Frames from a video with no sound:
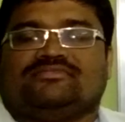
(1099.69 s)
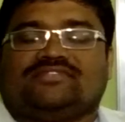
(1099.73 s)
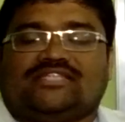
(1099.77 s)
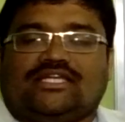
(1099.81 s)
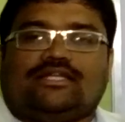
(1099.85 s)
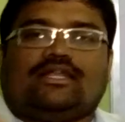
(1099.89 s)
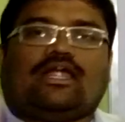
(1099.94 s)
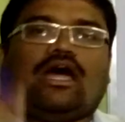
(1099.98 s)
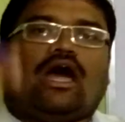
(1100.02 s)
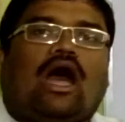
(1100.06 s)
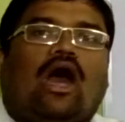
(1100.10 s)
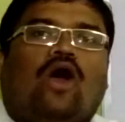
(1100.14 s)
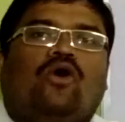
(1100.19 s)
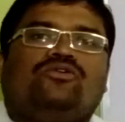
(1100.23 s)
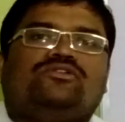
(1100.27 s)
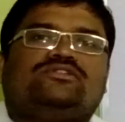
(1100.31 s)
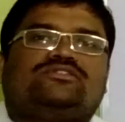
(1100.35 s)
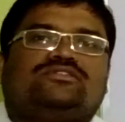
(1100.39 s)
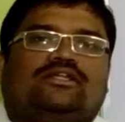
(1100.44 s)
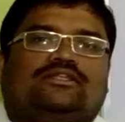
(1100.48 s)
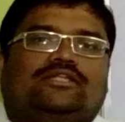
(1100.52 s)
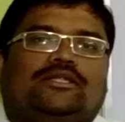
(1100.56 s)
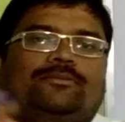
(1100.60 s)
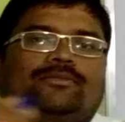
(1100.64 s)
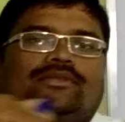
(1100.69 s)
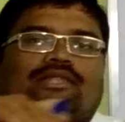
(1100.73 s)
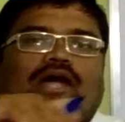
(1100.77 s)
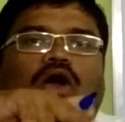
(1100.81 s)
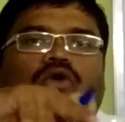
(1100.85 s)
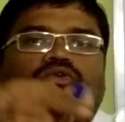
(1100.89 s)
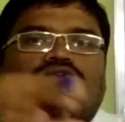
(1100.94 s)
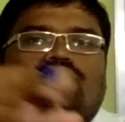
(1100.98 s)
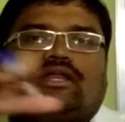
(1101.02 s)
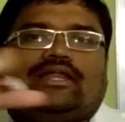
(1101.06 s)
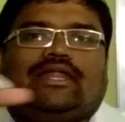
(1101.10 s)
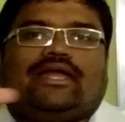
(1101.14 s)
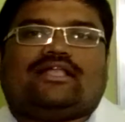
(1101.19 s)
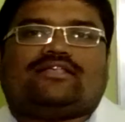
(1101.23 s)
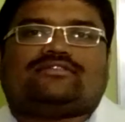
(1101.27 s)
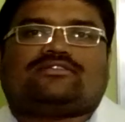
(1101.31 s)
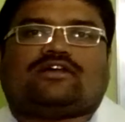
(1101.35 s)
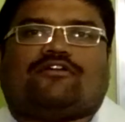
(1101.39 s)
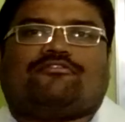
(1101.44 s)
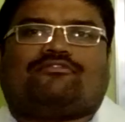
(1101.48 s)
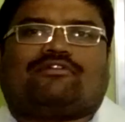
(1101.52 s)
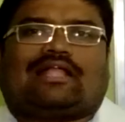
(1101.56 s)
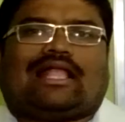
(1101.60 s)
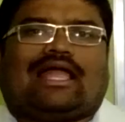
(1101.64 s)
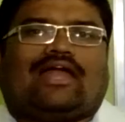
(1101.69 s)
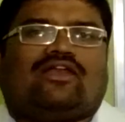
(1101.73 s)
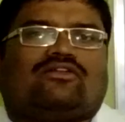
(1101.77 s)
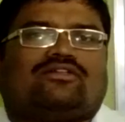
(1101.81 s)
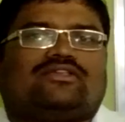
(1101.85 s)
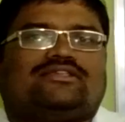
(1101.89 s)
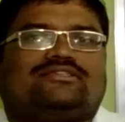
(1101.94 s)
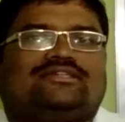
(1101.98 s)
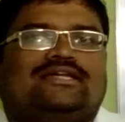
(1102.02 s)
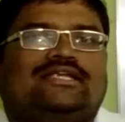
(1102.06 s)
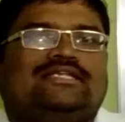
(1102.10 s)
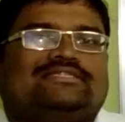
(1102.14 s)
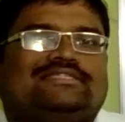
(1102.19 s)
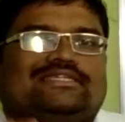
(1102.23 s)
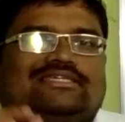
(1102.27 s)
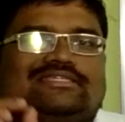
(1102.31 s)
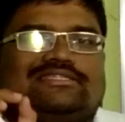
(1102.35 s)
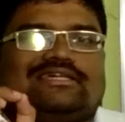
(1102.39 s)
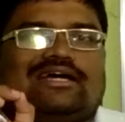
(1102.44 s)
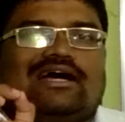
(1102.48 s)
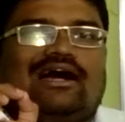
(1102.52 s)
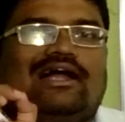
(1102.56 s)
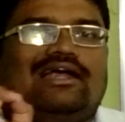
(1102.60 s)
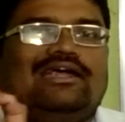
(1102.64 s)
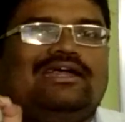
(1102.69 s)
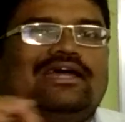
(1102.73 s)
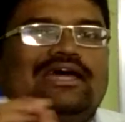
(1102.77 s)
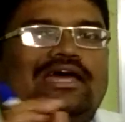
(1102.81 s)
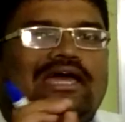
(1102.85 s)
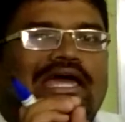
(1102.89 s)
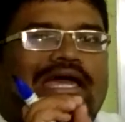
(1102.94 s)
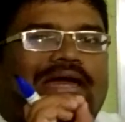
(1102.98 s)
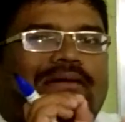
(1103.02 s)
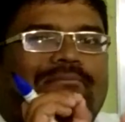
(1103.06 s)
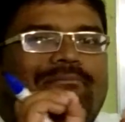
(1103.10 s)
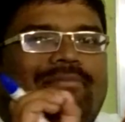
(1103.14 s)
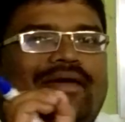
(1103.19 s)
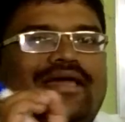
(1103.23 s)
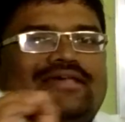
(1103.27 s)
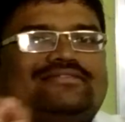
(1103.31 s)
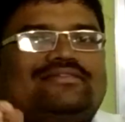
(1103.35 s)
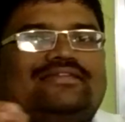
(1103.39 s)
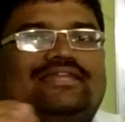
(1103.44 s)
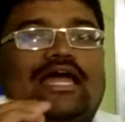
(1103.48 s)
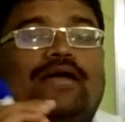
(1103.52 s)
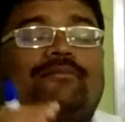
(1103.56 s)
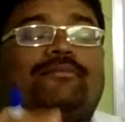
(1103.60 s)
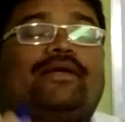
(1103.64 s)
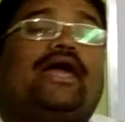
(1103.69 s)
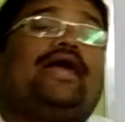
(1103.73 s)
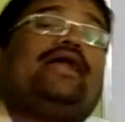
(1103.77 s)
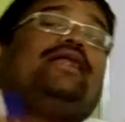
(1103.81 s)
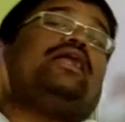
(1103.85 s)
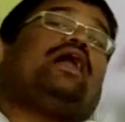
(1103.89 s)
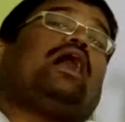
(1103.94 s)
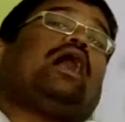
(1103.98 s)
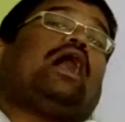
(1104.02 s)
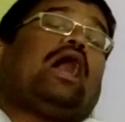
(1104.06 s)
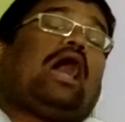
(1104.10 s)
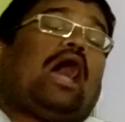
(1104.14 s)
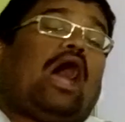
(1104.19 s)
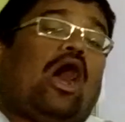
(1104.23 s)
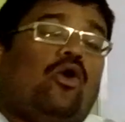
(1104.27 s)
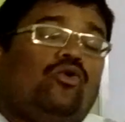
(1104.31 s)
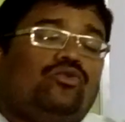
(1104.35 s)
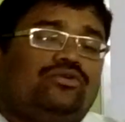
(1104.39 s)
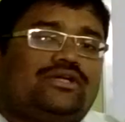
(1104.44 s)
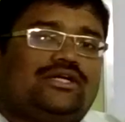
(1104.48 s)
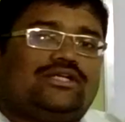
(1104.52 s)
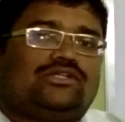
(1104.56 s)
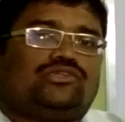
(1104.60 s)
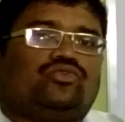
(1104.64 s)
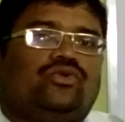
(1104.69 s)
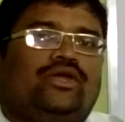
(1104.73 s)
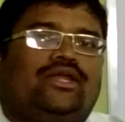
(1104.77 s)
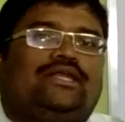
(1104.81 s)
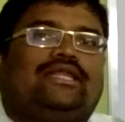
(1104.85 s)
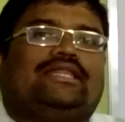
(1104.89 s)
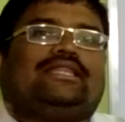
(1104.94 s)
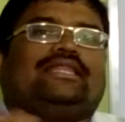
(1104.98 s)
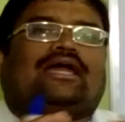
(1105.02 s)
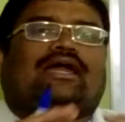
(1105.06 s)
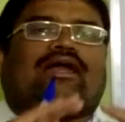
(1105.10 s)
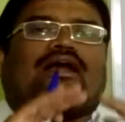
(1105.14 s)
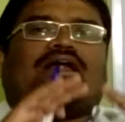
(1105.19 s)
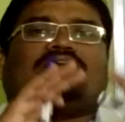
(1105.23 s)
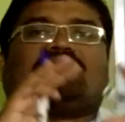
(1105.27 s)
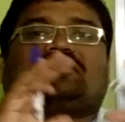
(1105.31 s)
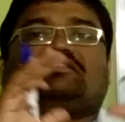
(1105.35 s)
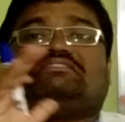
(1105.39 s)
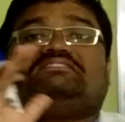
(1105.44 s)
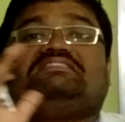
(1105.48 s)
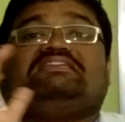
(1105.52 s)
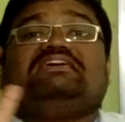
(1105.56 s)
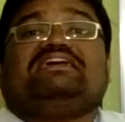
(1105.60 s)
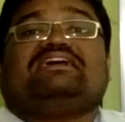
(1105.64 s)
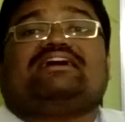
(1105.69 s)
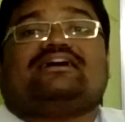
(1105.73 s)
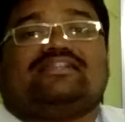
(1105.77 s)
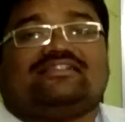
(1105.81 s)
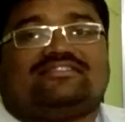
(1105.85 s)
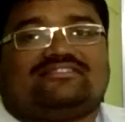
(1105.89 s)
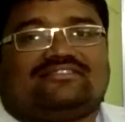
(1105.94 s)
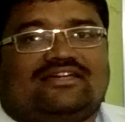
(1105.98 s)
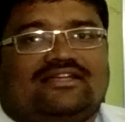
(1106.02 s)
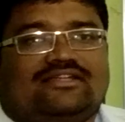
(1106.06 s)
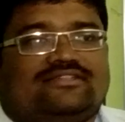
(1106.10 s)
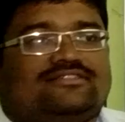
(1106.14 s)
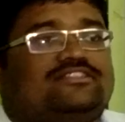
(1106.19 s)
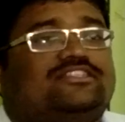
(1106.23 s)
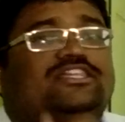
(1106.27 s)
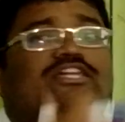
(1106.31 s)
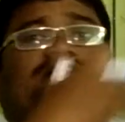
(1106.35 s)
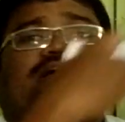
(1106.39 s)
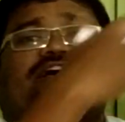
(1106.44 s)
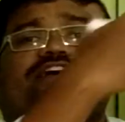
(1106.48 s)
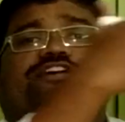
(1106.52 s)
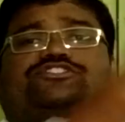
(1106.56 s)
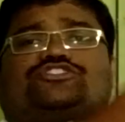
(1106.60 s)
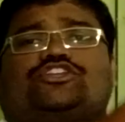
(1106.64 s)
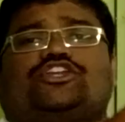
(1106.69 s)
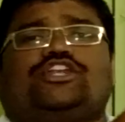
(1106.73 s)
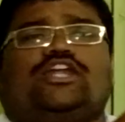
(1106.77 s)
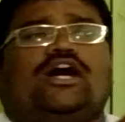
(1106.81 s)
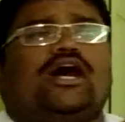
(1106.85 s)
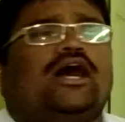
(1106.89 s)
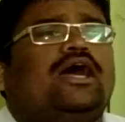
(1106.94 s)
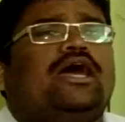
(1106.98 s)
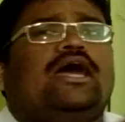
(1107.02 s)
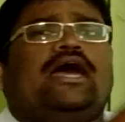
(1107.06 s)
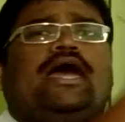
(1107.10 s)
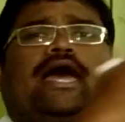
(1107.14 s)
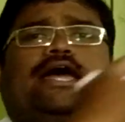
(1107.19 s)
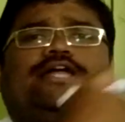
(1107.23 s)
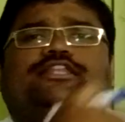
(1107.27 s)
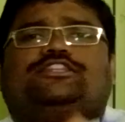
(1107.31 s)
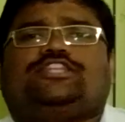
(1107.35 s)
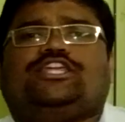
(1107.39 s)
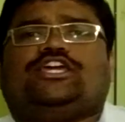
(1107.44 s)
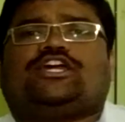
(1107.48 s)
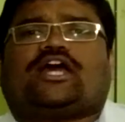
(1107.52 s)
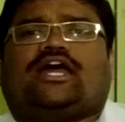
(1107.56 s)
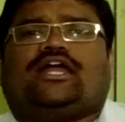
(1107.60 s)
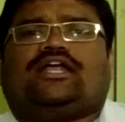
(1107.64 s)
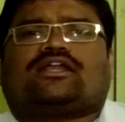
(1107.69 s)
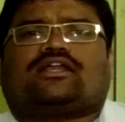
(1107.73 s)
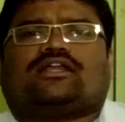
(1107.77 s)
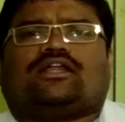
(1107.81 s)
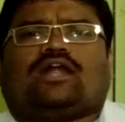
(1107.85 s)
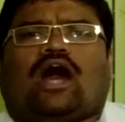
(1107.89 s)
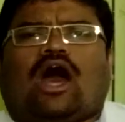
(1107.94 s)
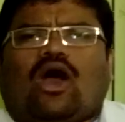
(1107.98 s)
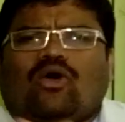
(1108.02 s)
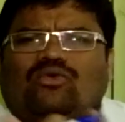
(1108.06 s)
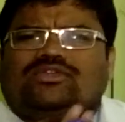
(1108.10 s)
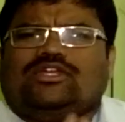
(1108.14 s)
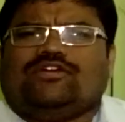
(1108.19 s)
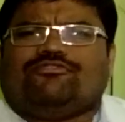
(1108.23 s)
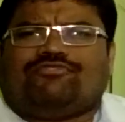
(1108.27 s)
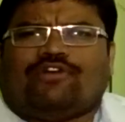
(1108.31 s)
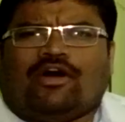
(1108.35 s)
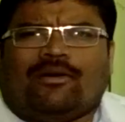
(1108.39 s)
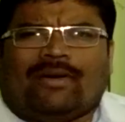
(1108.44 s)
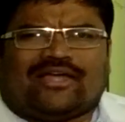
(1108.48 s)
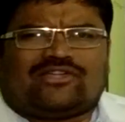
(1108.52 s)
Then the outer layers of granular cells is called basal lamina, and outer to it is they are called thecal cells, theca externa and theca interna. How they form?